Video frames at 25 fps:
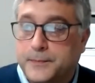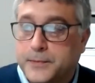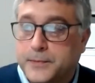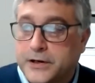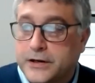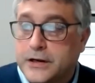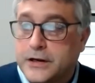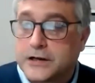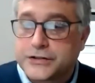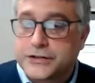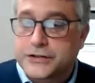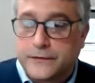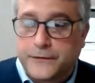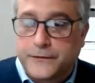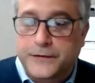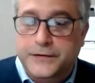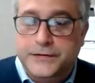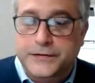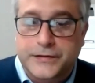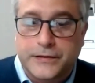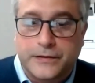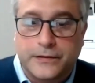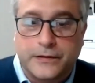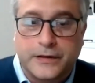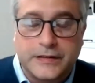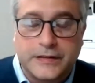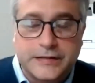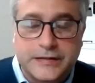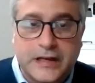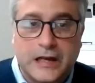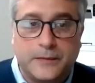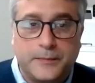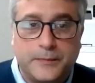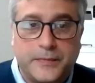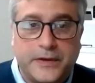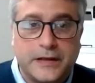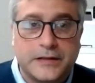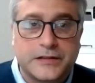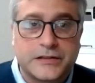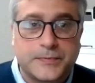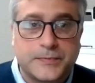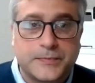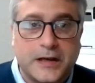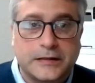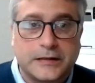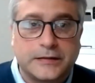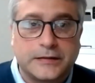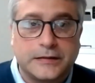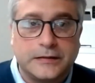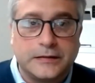production facilities can be
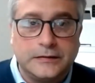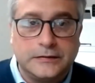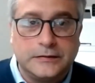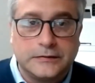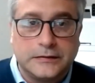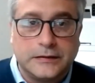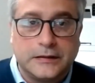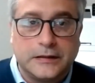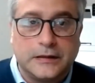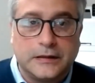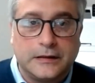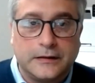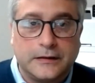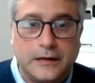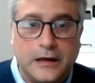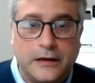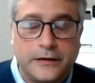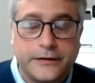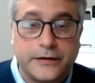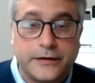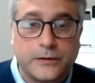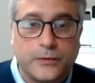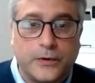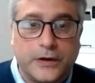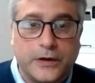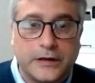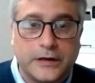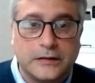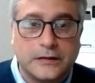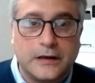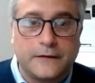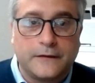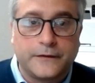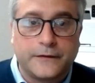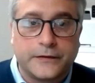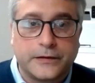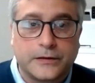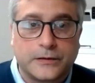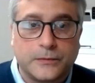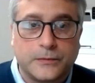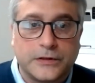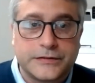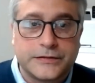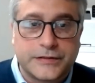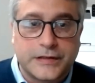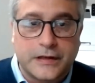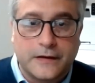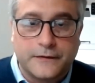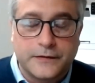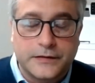inspected under 111 or
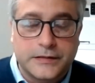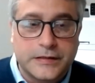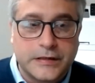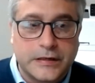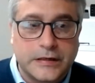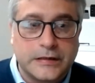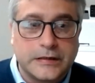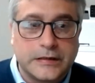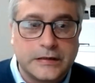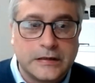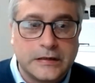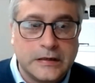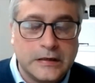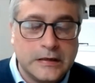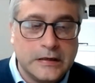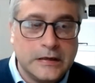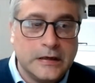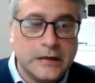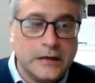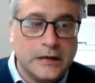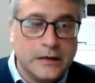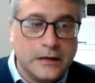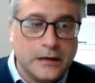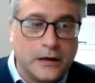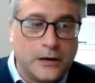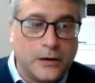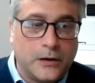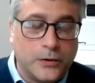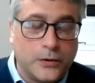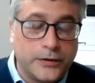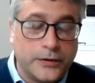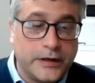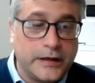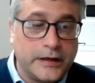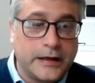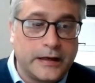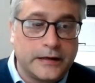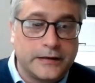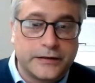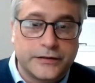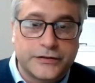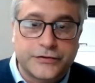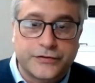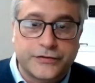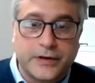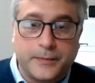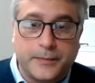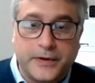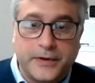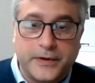117. Holding and
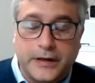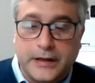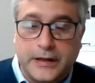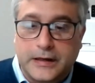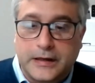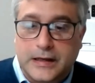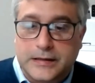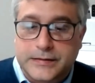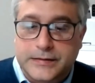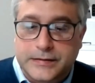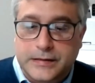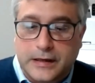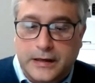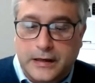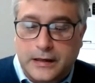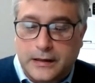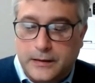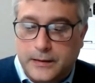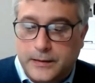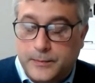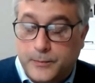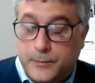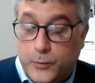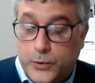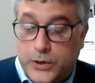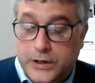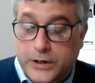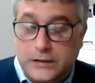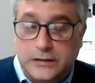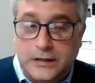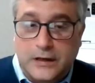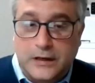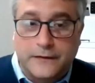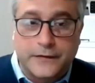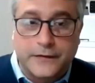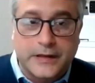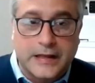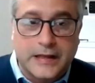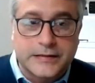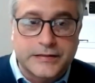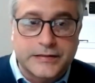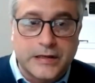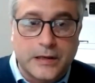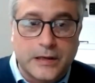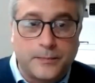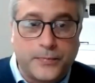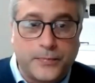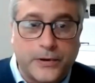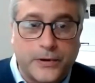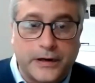distributing, that's in 111, that's
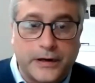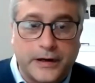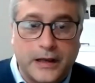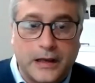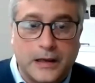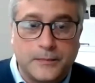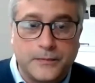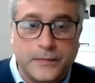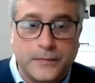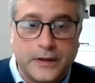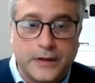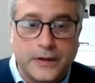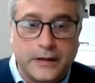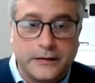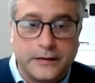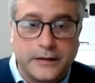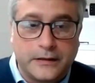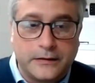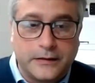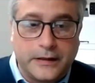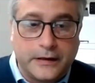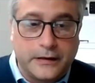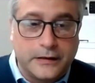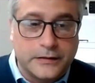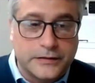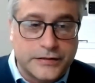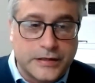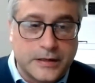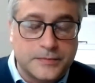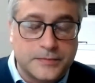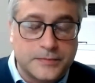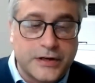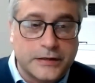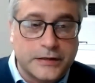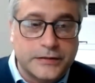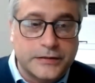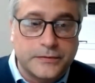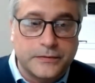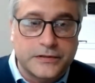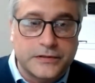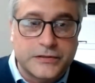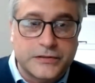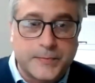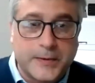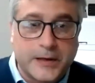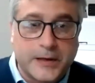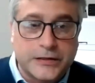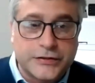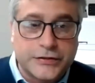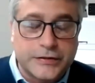subpart M, and they're subject to
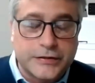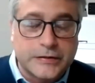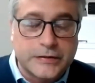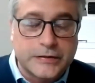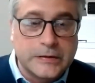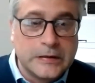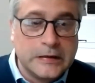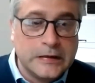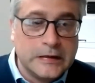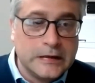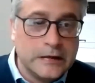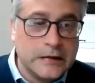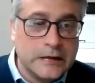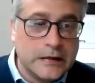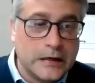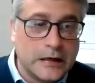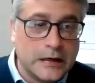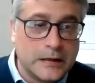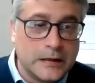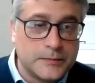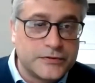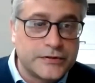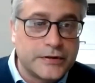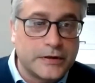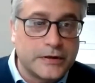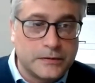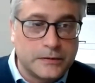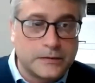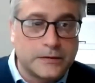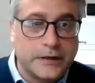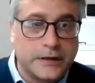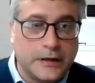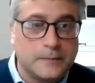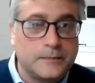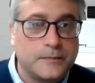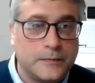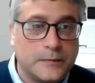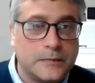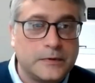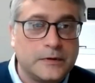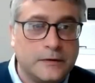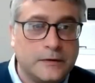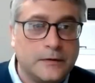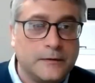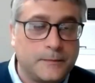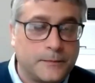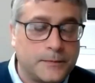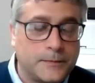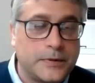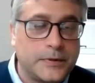inspection. So yeah,
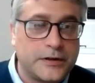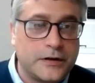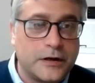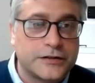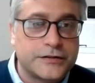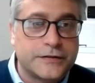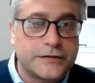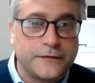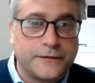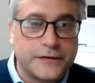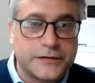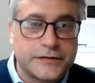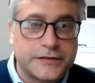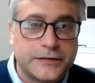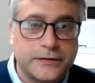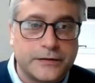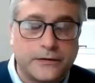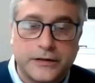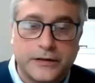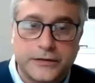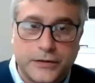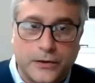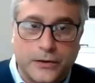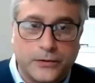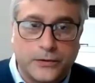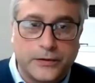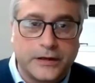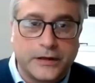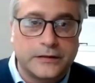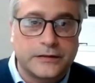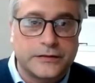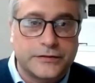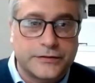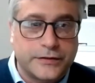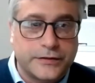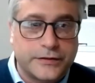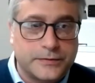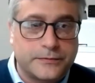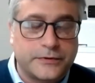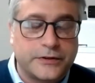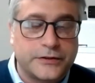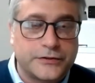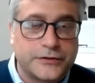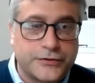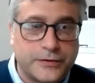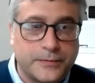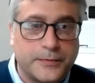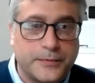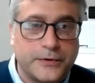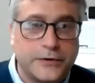production facilities, holding,
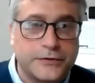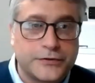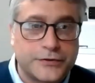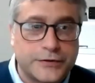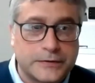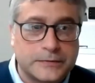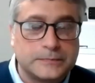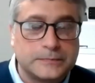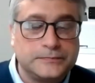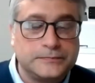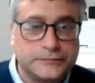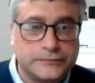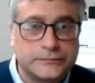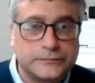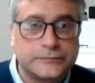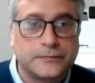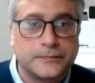distribution.